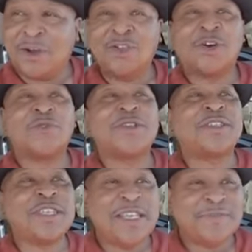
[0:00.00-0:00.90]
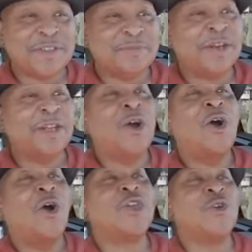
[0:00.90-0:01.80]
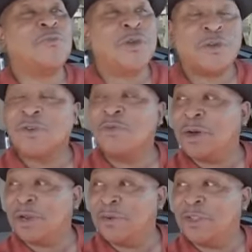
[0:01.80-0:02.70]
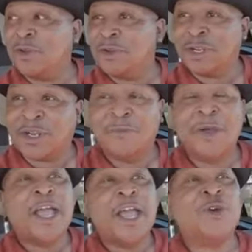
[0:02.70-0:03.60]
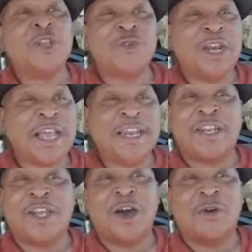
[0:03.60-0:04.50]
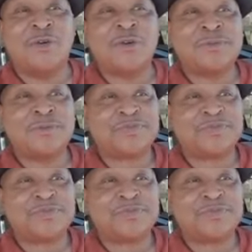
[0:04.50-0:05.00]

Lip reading: Are you going to receive some money? Or your miracle money is going to come. And when you let it go,